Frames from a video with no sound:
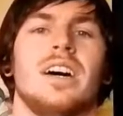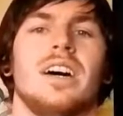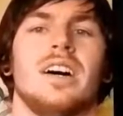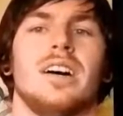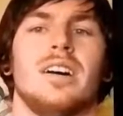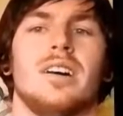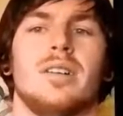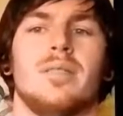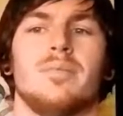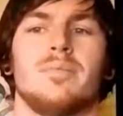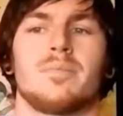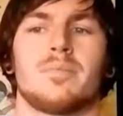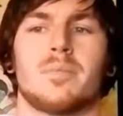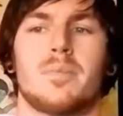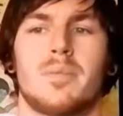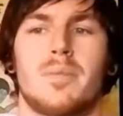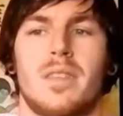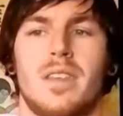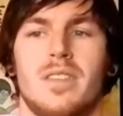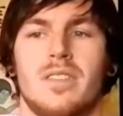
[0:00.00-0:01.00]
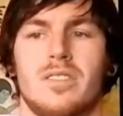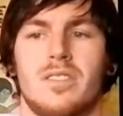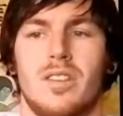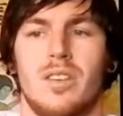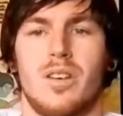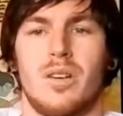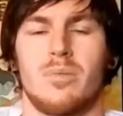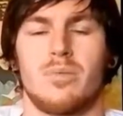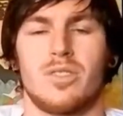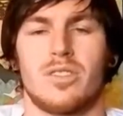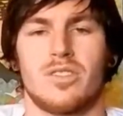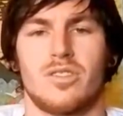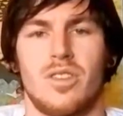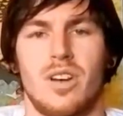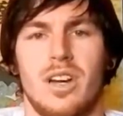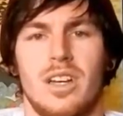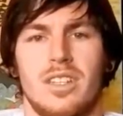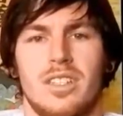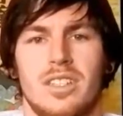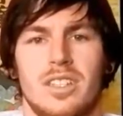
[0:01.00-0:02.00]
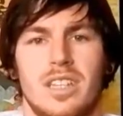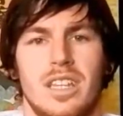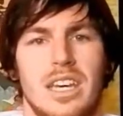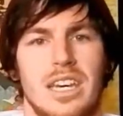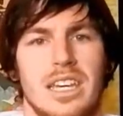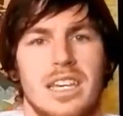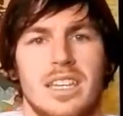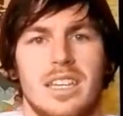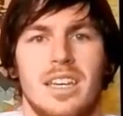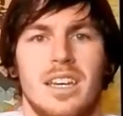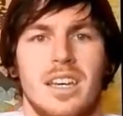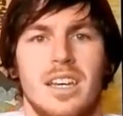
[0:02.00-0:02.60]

And so I'm just trying to